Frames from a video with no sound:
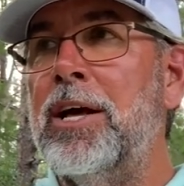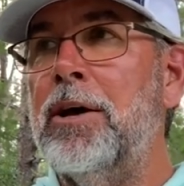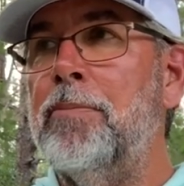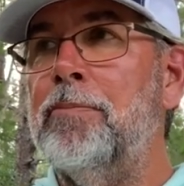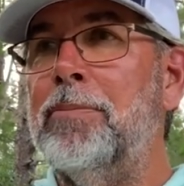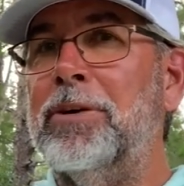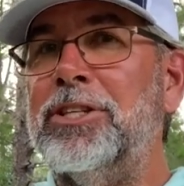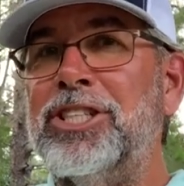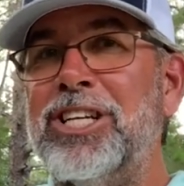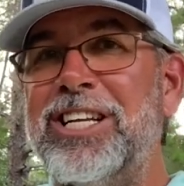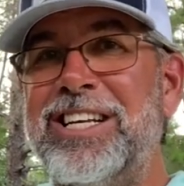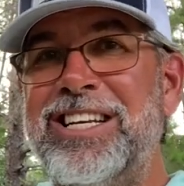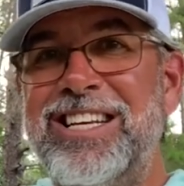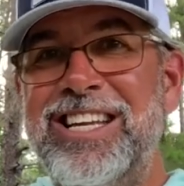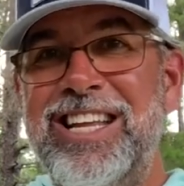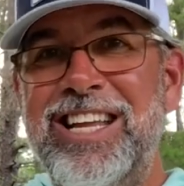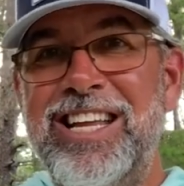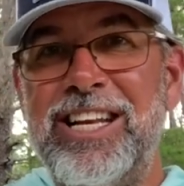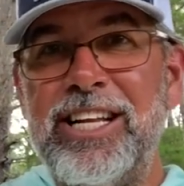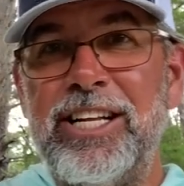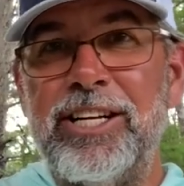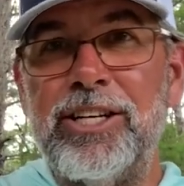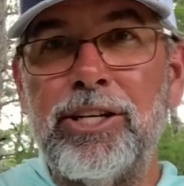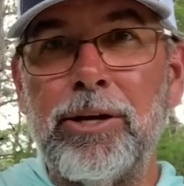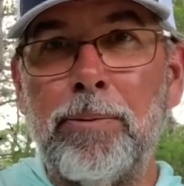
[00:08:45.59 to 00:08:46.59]
But you need
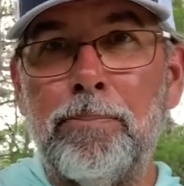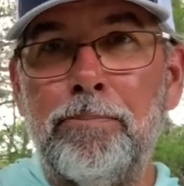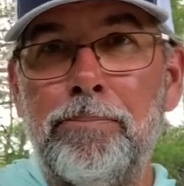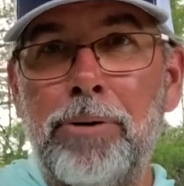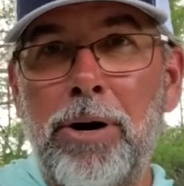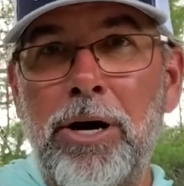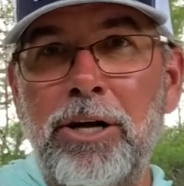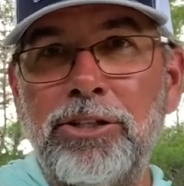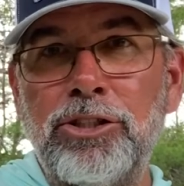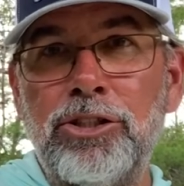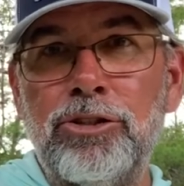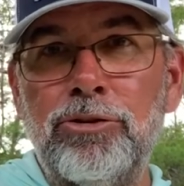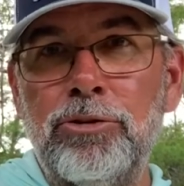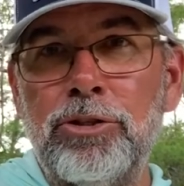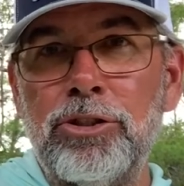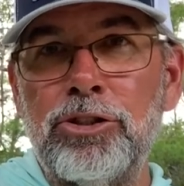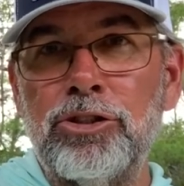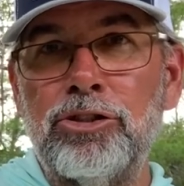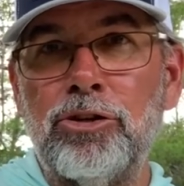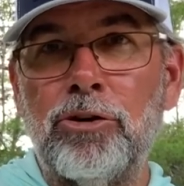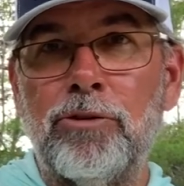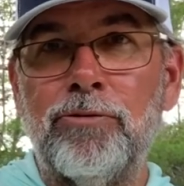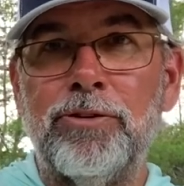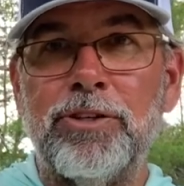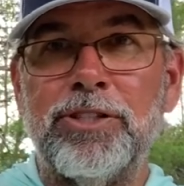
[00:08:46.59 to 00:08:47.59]
it to punch through the
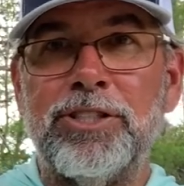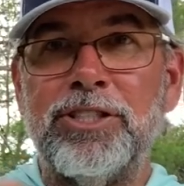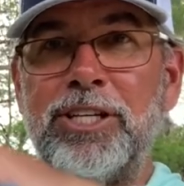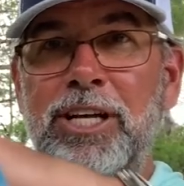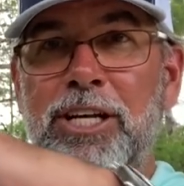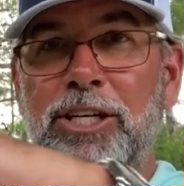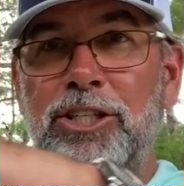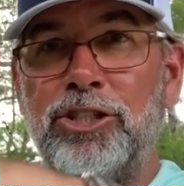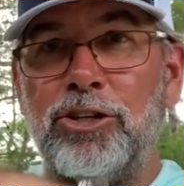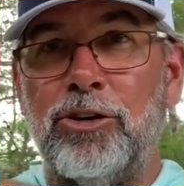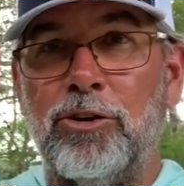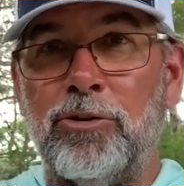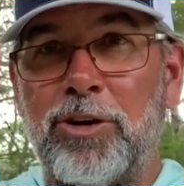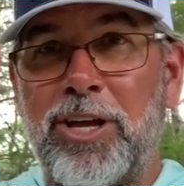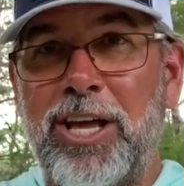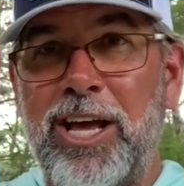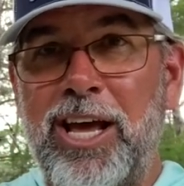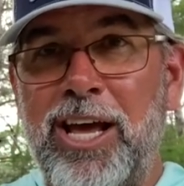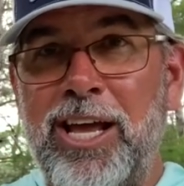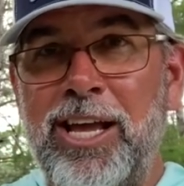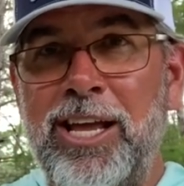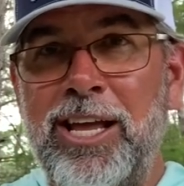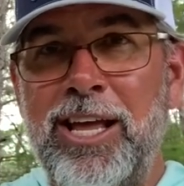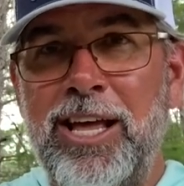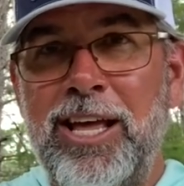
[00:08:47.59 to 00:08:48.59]
surface tension,
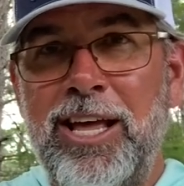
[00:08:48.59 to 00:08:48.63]
okay?